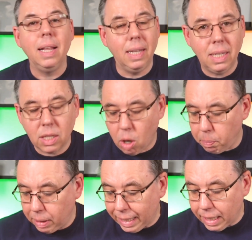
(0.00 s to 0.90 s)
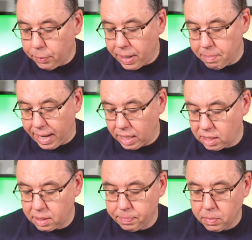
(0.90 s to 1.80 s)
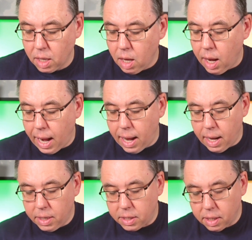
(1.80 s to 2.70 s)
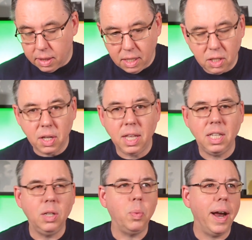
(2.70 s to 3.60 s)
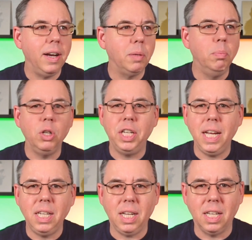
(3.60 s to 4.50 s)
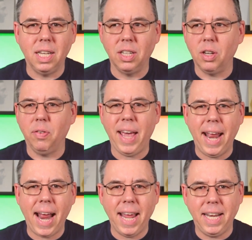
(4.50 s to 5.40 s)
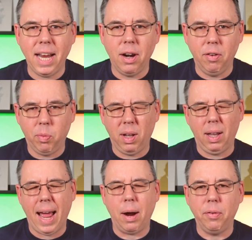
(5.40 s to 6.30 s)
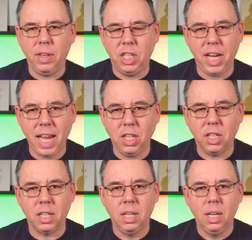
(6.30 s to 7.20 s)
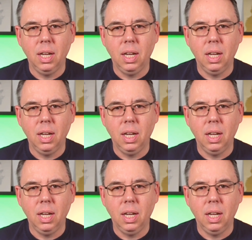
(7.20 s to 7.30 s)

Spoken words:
This is completely remixed. And so this is where it's much easier to sort of get an idea of, well, how have they changed?